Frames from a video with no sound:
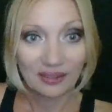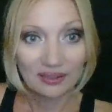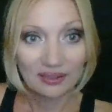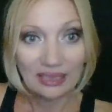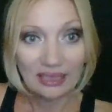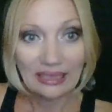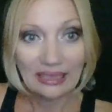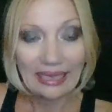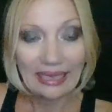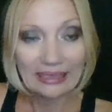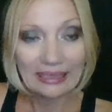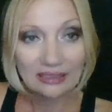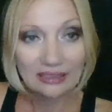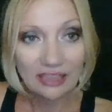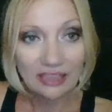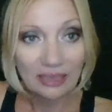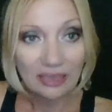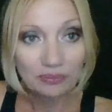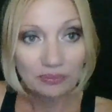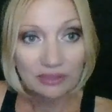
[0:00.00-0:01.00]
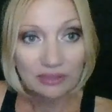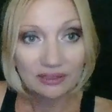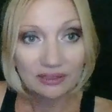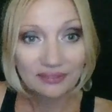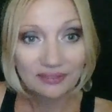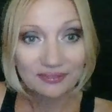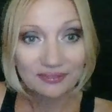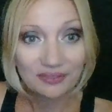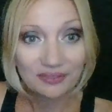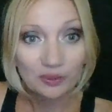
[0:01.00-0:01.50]
in end times?
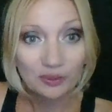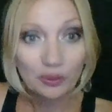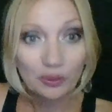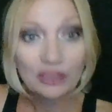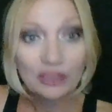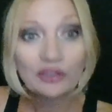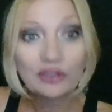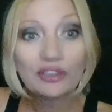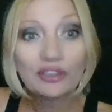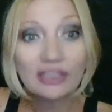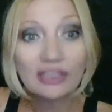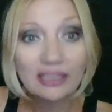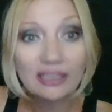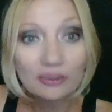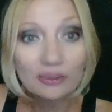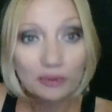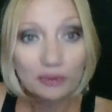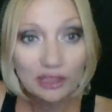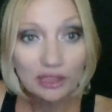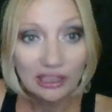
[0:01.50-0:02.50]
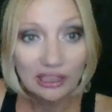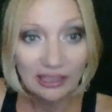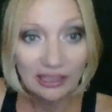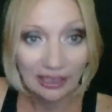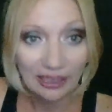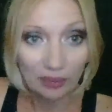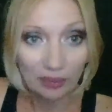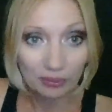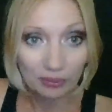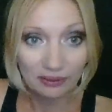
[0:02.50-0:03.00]
Where do you think it was going to
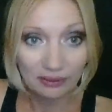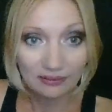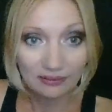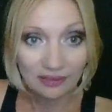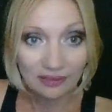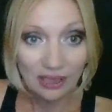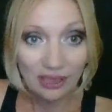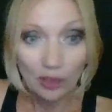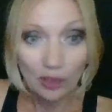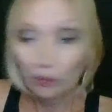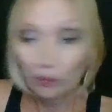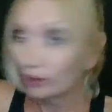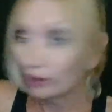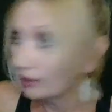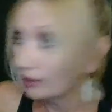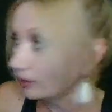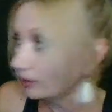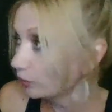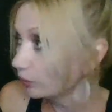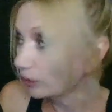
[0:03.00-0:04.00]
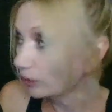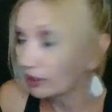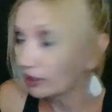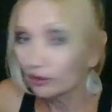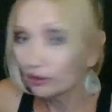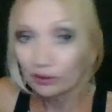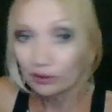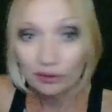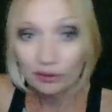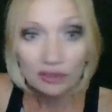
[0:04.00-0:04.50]
happen? Where
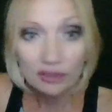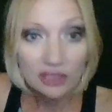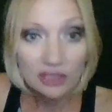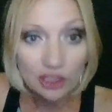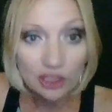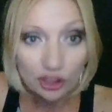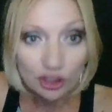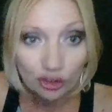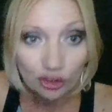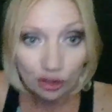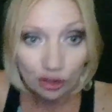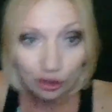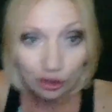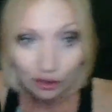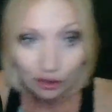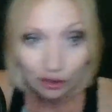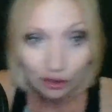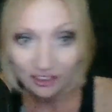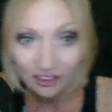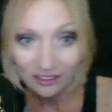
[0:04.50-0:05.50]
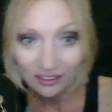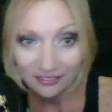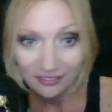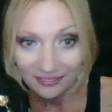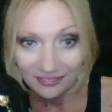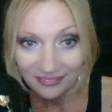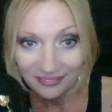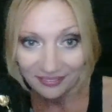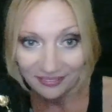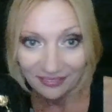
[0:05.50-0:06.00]
do you see church
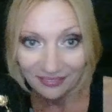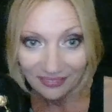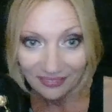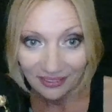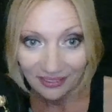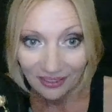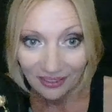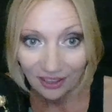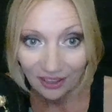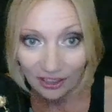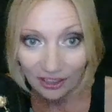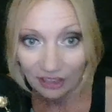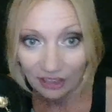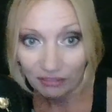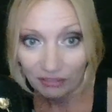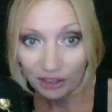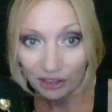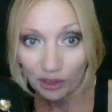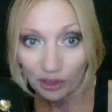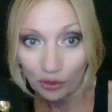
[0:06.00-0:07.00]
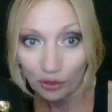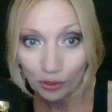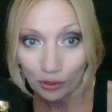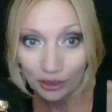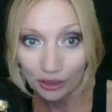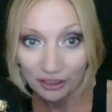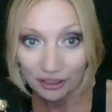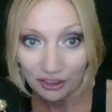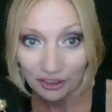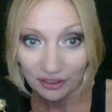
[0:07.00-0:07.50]
on every
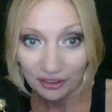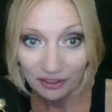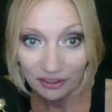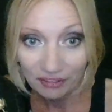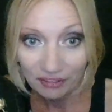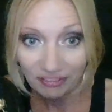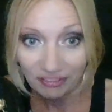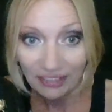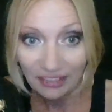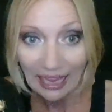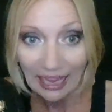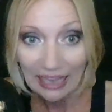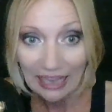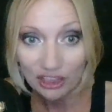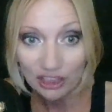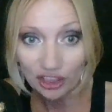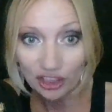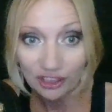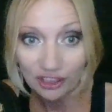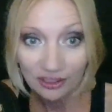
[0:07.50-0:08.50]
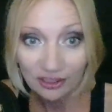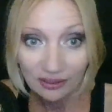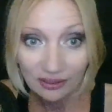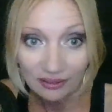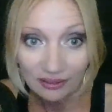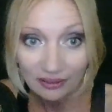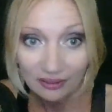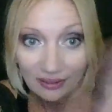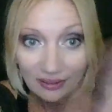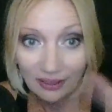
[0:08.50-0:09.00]
corner flashing?
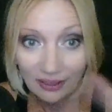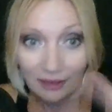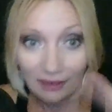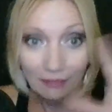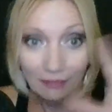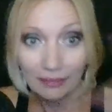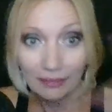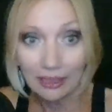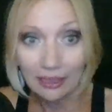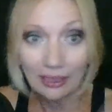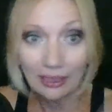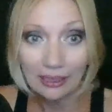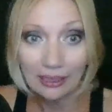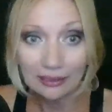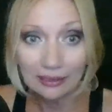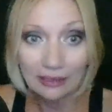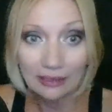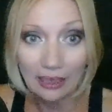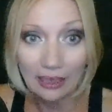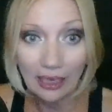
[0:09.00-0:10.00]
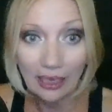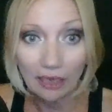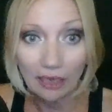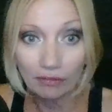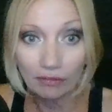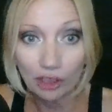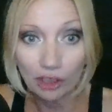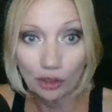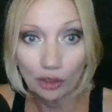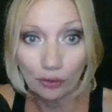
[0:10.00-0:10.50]
We're going to save
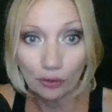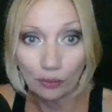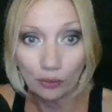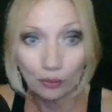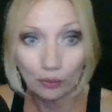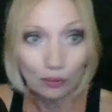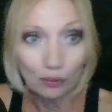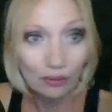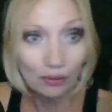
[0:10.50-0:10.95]
you.